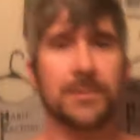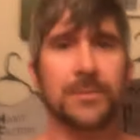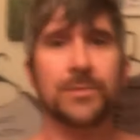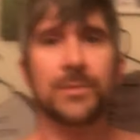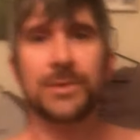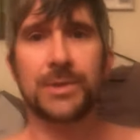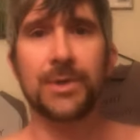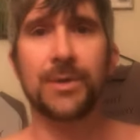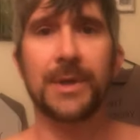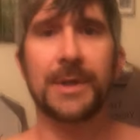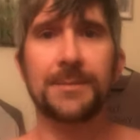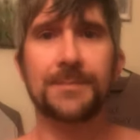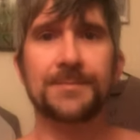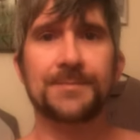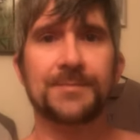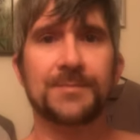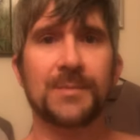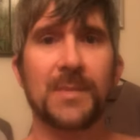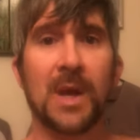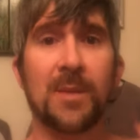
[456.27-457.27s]
We'll do it.
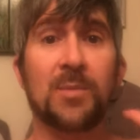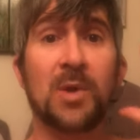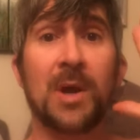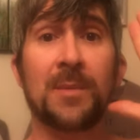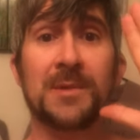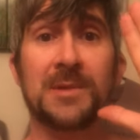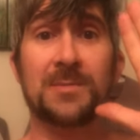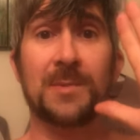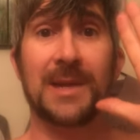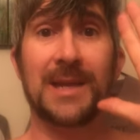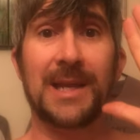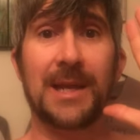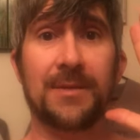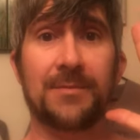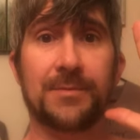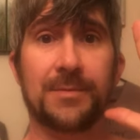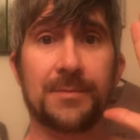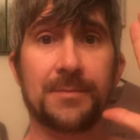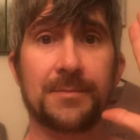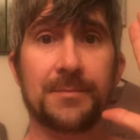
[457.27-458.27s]
I promise my
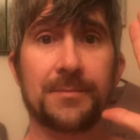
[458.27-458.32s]
life.